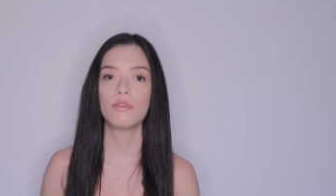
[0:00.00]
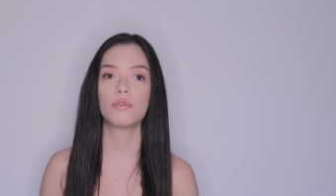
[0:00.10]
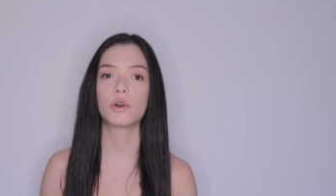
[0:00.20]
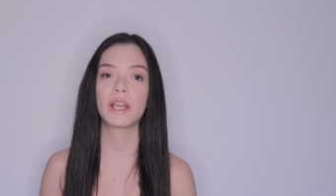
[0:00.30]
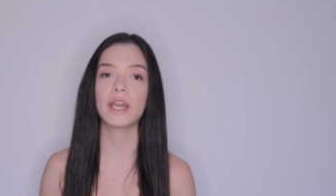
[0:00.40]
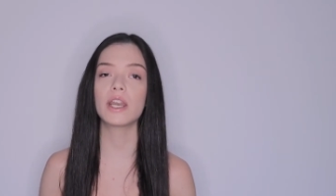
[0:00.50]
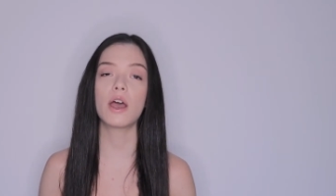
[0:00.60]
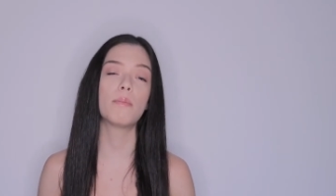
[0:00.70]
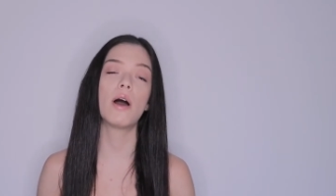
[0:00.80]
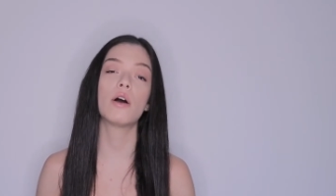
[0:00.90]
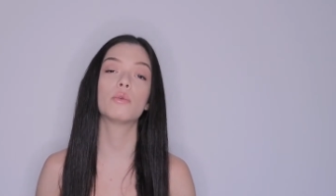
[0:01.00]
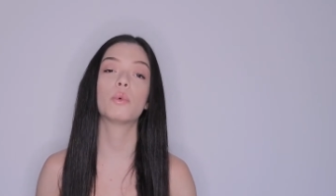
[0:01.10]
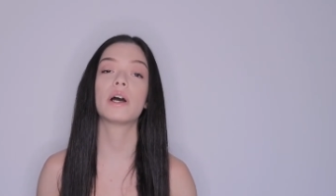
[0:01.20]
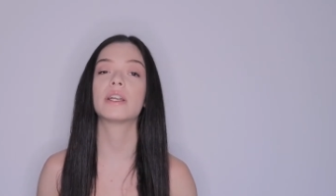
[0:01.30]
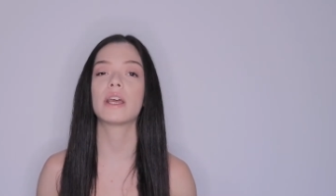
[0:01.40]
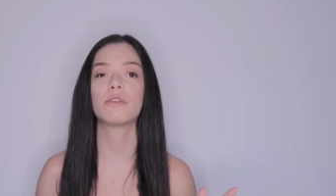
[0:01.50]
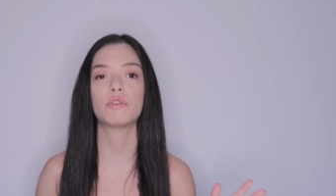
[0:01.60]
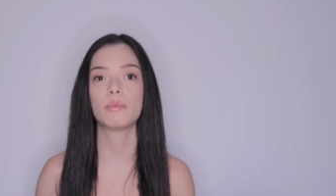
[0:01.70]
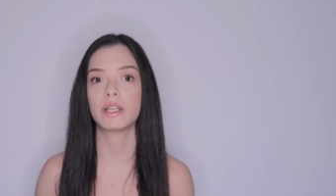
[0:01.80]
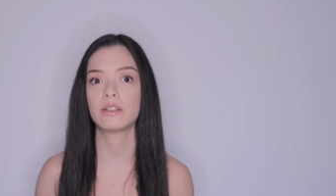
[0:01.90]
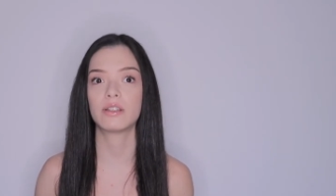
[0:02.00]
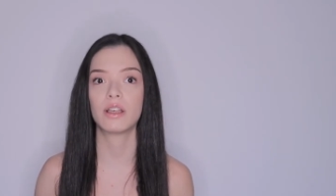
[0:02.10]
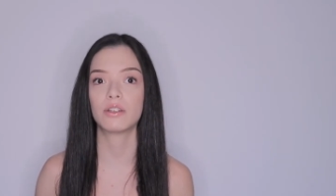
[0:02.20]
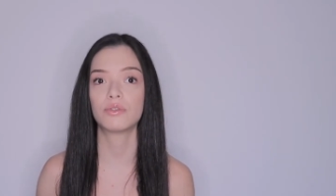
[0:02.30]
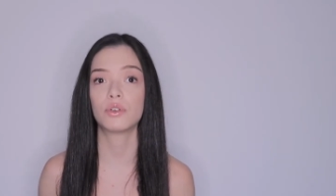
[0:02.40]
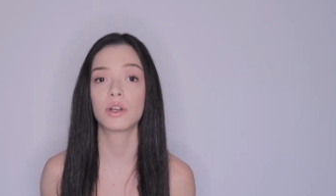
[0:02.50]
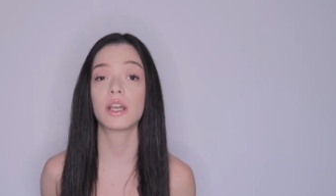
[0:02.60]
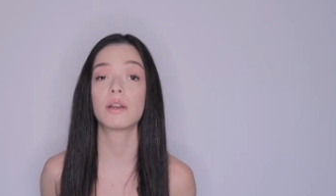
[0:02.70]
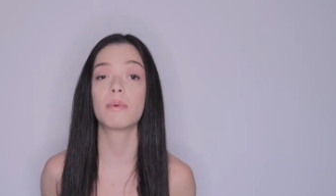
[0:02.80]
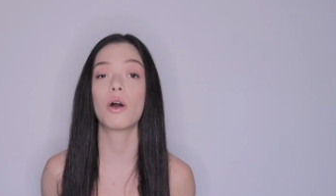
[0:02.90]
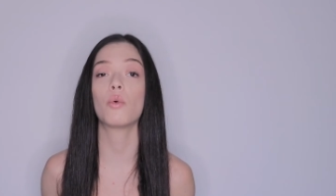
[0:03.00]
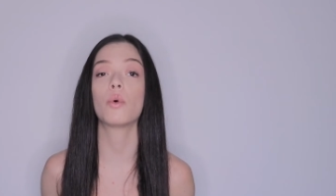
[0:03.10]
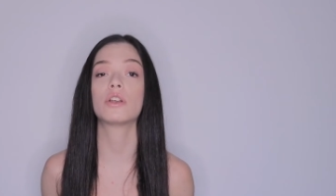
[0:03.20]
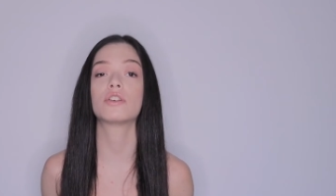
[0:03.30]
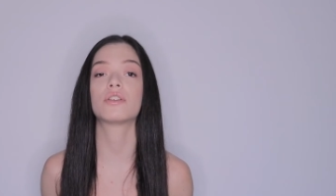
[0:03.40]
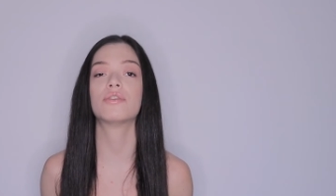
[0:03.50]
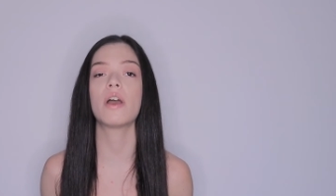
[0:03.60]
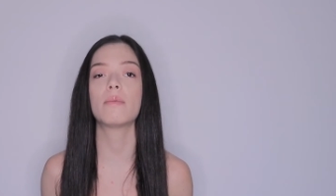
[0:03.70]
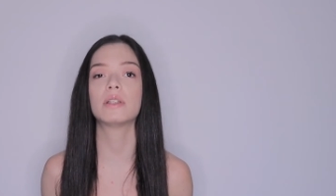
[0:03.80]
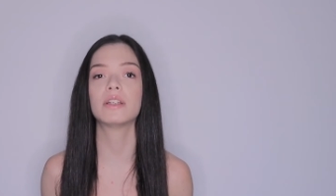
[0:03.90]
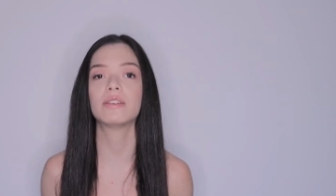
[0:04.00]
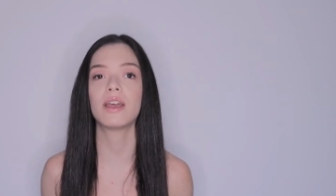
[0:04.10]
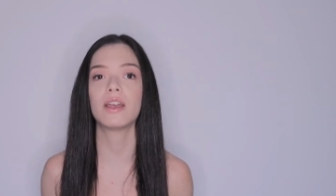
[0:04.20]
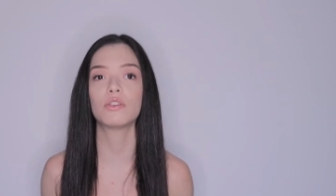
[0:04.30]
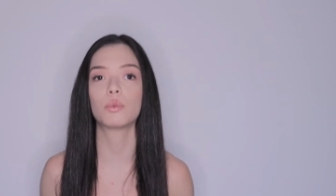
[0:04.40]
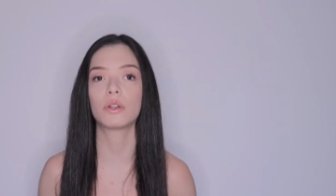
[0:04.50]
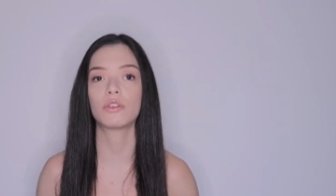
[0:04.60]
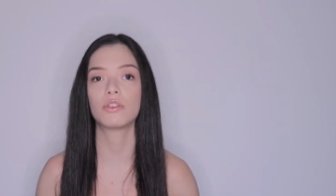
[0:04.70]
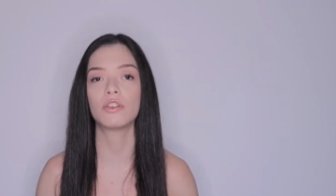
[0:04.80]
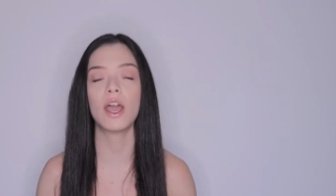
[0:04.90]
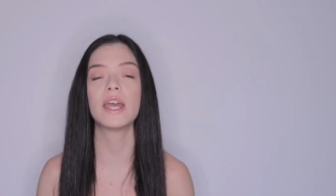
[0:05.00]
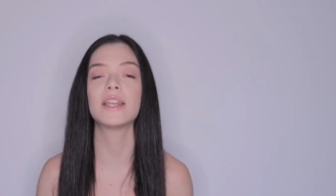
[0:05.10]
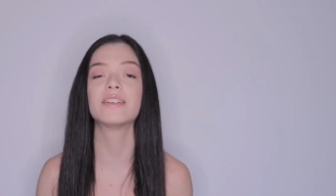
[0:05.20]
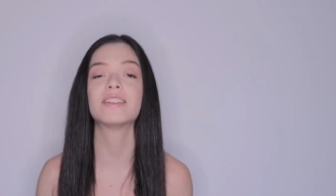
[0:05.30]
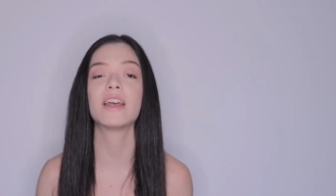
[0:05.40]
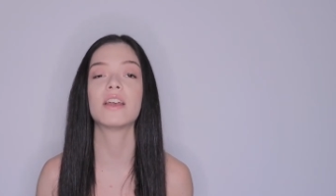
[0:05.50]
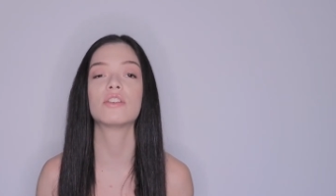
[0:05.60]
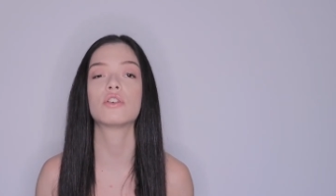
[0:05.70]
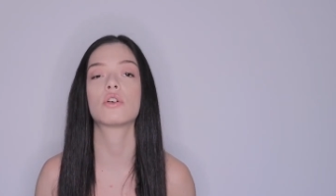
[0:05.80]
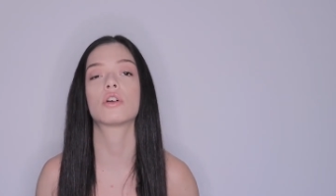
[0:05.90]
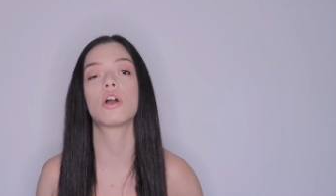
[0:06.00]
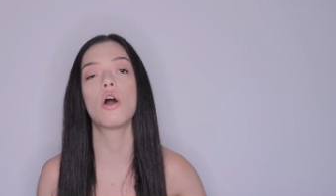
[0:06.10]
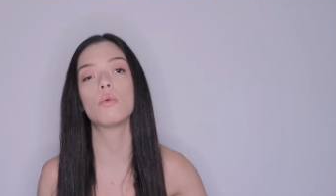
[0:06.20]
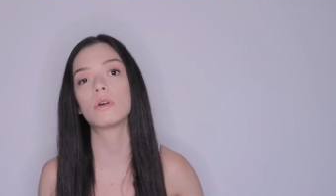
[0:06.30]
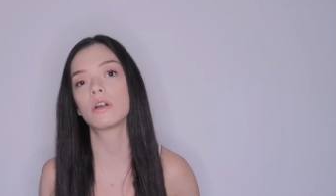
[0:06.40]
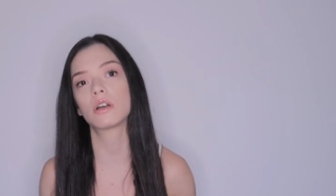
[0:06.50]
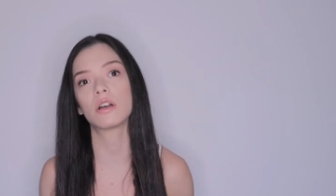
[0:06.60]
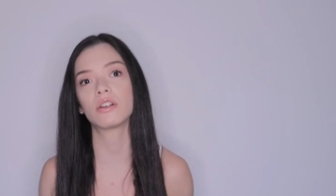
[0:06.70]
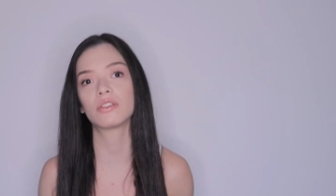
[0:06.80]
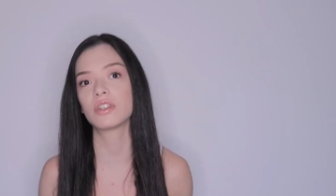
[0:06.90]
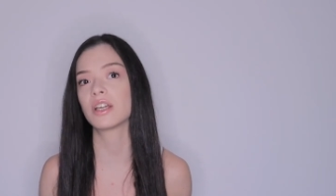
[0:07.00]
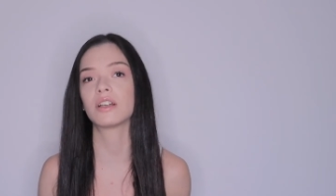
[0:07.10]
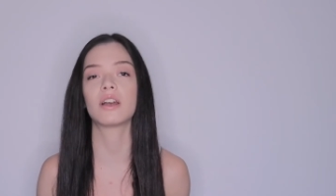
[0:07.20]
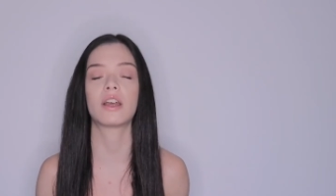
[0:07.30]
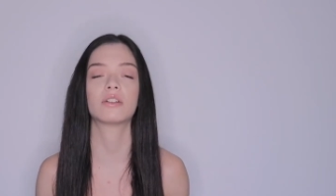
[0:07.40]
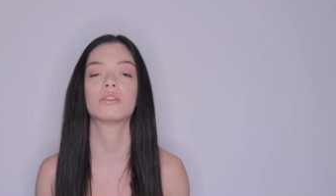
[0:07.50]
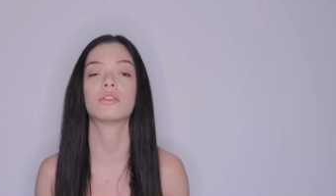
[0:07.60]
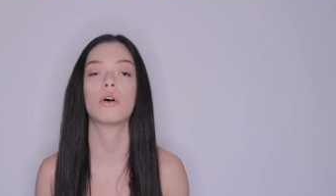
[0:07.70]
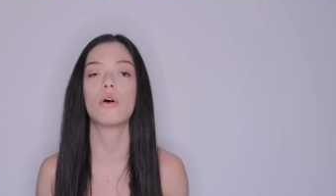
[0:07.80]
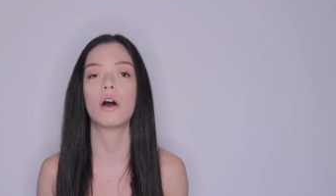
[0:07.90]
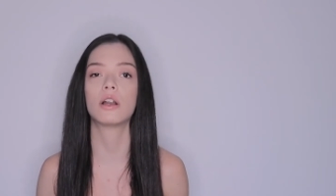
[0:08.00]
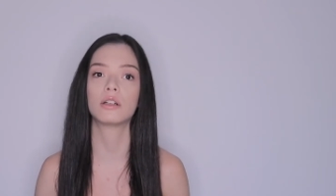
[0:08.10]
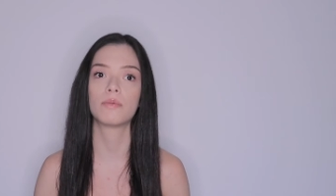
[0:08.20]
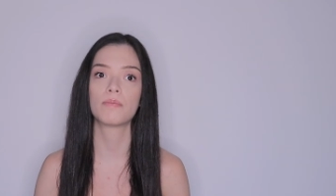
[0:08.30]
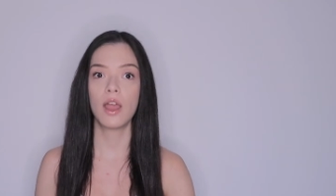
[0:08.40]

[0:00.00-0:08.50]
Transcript: Forget about what everybody says. Forget about what your family says, what society says, your coworkers think, and so on.